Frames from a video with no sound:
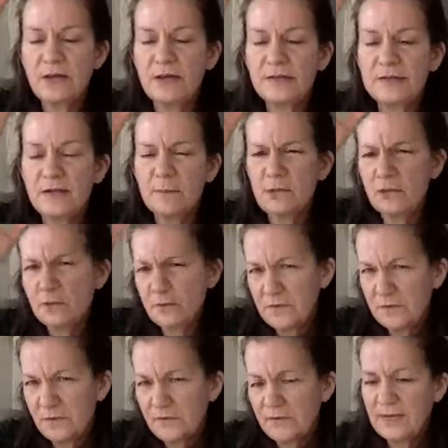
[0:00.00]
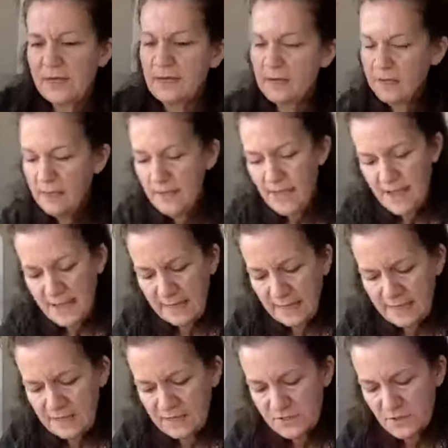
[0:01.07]
I double over the thread and
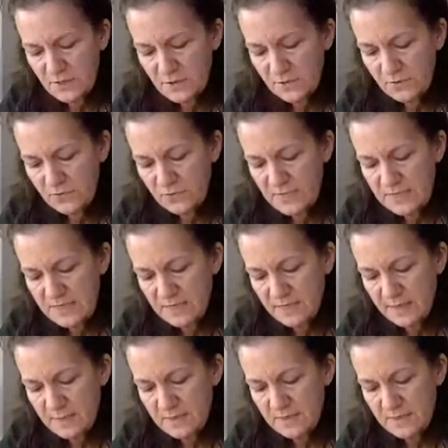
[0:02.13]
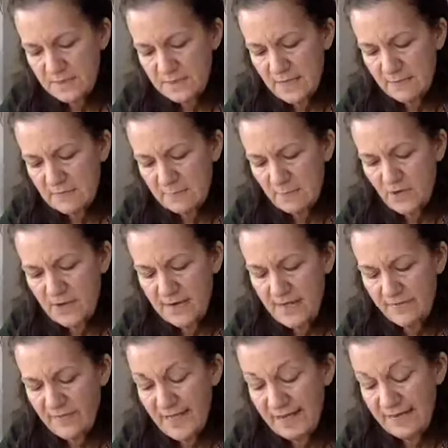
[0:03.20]
I sew 3 times in the same spot,
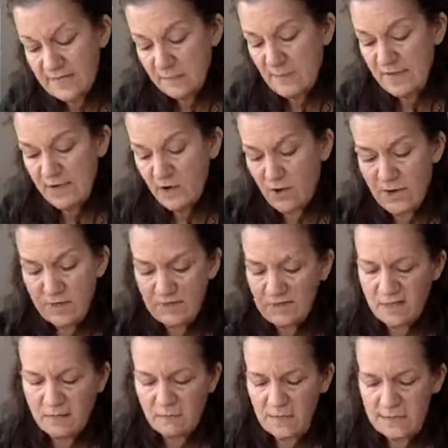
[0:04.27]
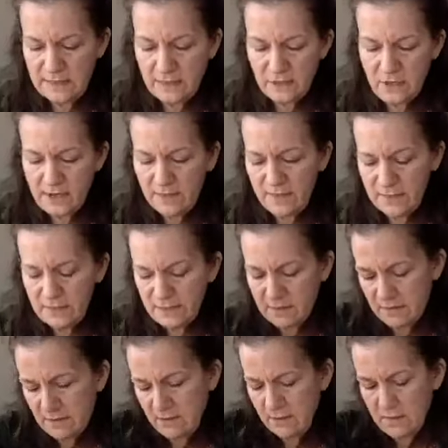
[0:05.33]
and that is my knot because I don't like to knot
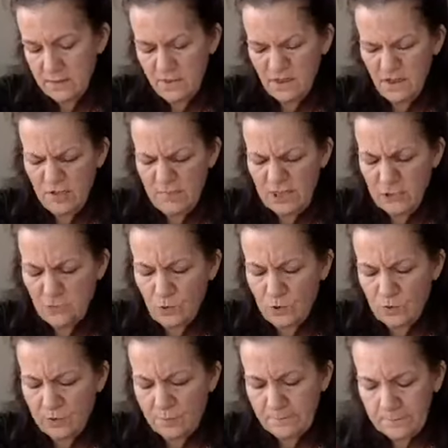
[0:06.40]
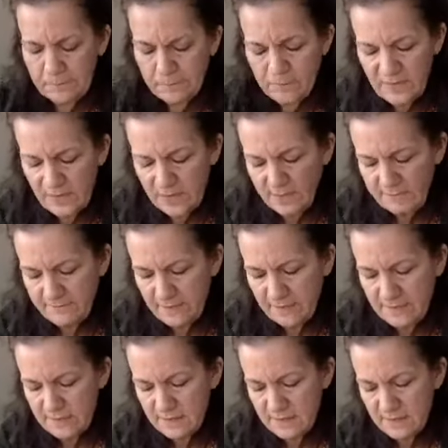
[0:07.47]
things. It's just too much work. I
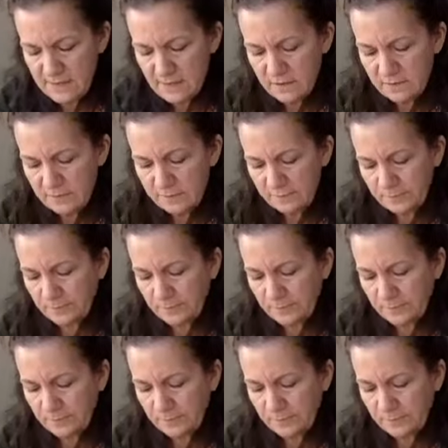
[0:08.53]
find this easier.